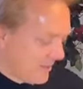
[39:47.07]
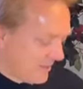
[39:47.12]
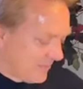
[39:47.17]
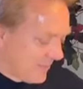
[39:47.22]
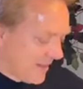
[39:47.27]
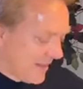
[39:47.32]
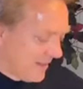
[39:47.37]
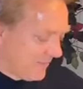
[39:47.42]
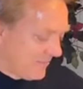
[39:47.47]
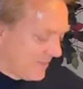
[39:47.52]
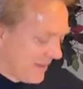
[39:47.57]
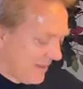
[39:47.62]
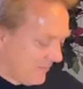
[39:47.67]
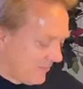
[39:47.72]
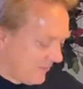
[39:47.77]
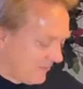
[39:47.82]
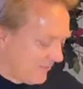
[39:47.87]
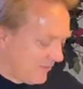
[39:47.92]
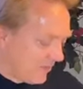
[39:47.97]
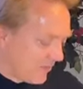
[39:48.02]
and pop
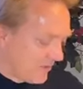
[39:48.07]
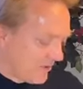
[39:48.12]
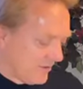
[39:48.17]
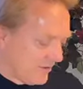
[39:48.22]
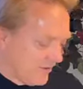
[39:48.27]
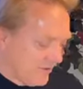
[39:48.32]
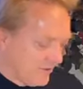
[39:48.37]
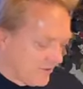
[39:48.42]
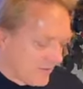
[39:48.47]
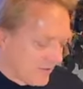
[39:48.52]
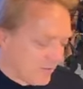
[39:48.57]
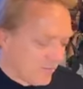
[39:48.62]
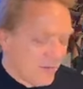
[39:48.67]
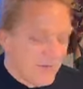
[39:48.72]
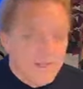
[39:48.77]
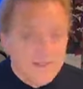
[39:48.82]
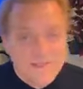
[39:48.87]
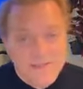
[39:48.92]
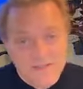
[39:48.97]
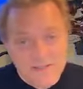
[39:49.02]
paper for you. You can
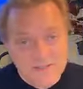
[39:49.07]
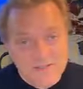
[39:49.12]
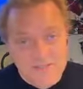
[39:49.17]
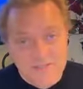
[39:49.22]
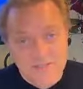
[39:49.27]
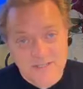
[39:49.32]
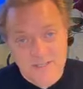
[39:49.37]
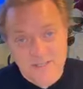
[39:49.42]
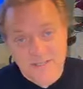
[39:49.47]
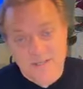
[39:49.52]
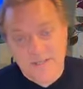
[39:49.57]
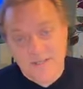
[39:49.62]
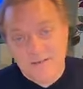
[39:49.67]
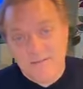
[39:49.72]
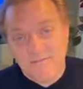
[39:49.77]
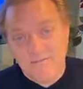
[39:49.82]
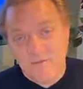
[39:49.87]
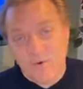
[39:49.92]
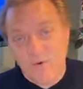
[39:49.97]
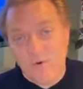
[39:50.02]
read this
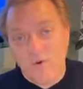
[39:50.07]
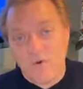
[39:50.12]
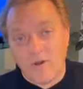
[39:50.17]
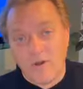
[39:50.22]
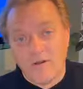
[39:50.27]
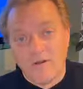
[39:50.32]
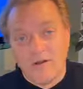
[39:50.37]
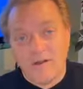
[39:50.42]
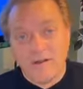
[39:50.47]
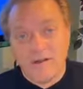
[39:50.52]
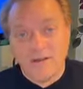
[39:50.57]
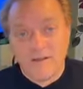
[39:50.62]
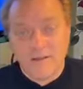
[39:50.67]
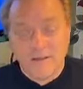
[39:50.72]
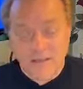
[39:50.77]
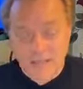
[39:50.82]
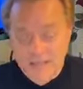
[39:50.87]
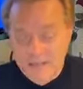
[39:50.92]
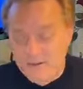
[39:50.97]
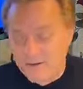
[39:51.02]
more
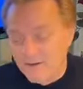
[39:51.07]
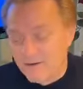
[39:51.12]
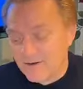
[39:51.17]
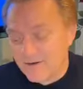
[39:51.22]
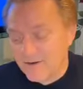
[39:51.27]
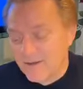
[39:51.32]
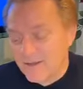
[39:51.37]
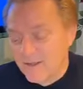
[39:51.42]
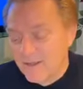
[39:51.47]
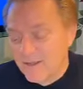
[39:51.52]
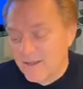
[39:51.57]
later.